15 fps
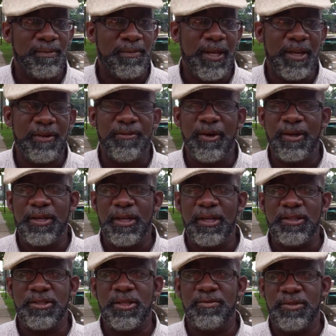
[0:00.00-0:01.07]
Many of our
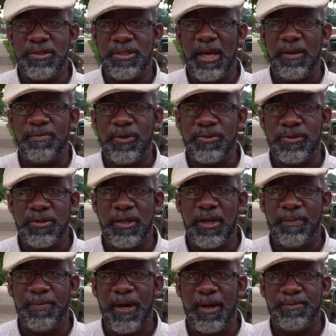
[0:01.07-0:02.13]
kids can recite most of the
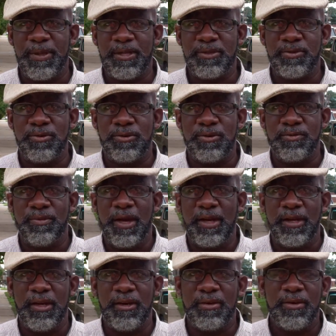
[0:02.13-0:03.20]
hip-hop that's on the
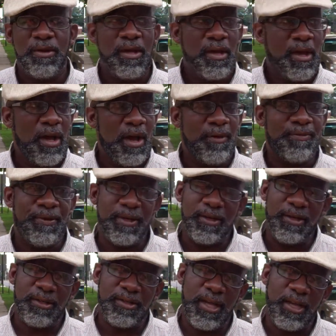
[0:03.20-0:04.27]
radio. I
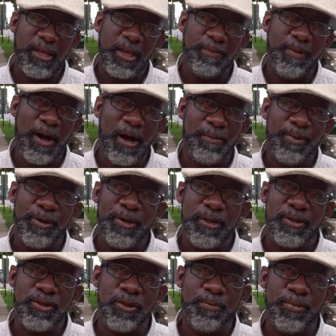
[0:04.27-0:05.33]
figured to take hip-hop, put it
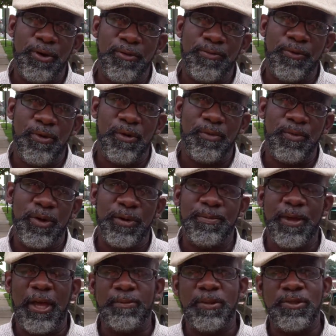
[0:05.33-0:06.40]
into a book form where the
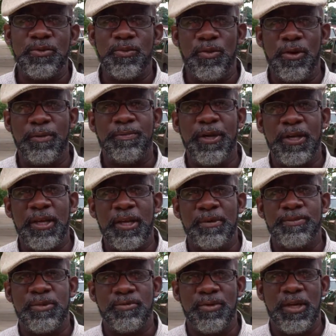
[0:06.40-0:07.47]
babies want to pick it
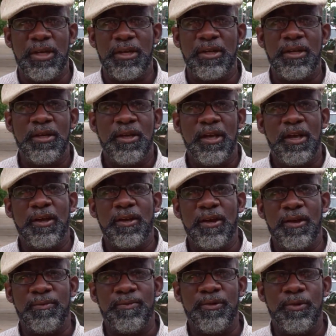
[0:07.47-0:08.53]
up to read and
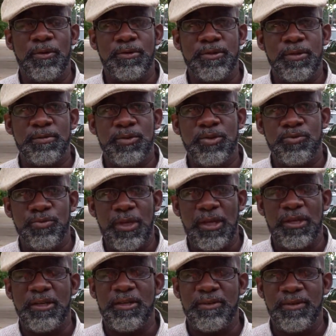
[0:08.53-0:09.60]
influence them to
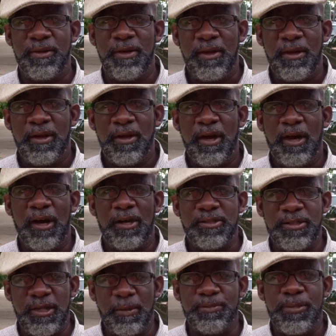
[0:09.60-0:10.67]
read
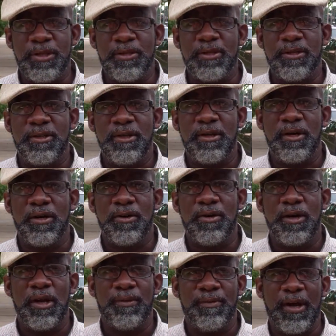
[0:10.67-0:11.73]
something. You know,
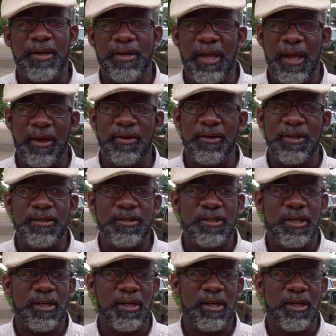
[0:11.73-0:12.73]
right now it's